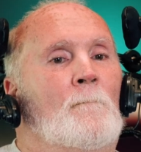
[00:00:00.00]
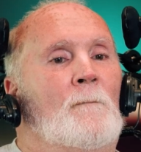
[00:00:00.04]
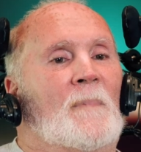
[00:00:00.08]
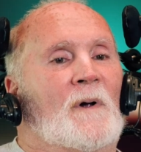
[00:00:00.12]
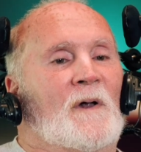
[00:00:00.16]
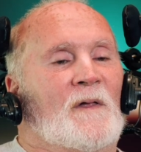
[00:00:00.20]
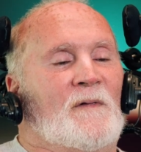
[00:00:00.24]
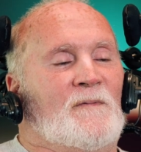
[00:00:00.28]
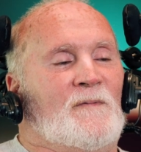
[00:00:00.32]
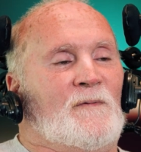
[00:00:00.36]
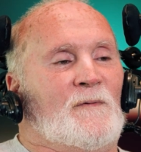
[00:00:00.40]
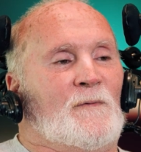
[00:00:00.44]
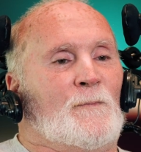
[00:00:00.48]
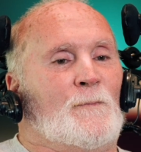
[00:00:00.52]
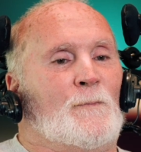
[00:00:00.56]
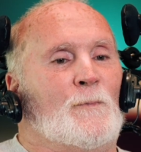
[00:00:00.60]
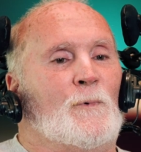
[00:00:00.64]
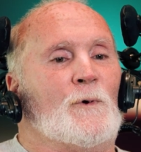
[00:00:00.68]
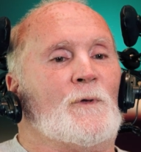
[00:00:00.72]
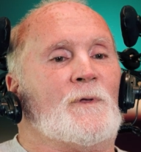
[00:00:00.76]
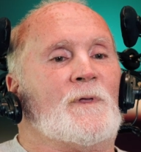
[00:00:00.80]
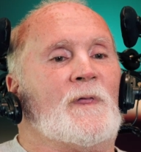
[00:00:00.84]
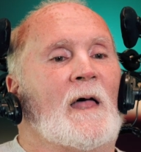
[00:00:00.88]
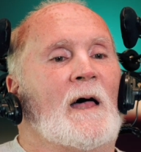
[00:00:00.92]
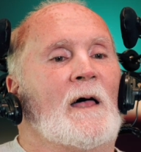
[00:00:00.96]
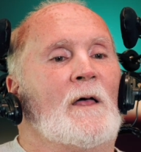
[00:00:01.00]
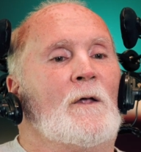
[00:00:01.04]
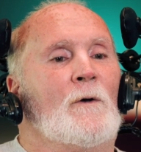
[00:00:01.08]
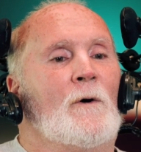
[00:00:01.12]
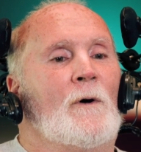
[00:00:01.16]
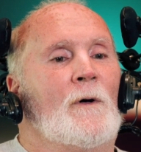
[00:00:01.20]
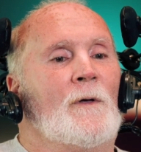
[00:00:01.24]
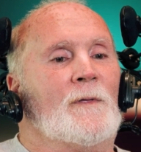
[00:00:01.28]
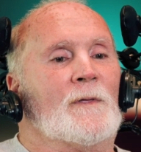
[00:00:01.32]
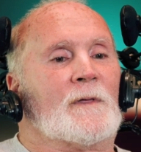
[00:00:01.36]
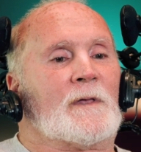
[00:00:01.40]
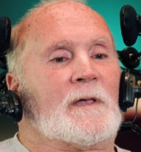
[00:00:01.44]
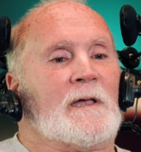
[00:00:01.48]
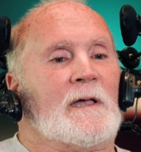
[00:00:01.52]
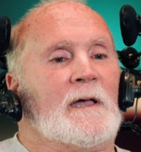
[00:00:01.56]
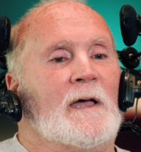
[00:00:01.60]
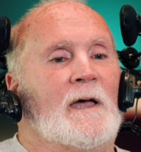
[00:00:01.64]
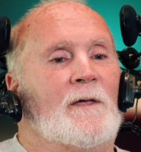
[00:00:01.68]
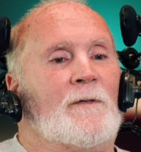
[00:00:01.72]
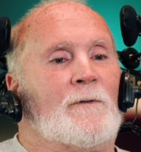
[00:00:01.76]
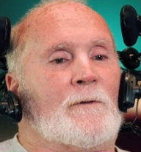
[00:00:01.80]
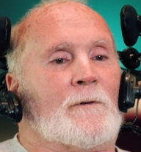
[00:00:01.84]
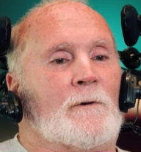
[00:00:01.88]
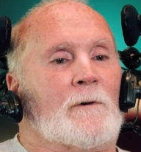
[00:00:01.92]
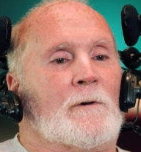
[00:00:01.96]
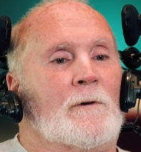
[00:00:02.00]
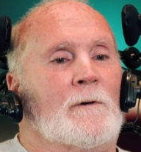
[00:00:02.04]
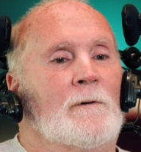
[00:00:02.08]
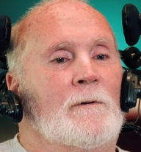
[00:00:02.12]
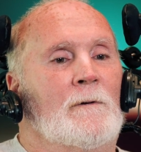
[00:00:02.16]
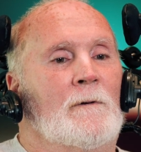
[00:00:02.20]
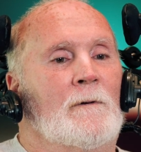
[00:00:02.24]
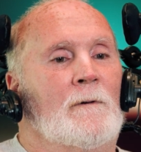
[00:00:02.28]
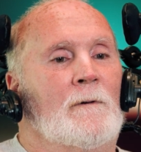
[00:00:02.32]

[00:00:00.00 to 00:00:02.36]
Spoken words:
But if you put that all together,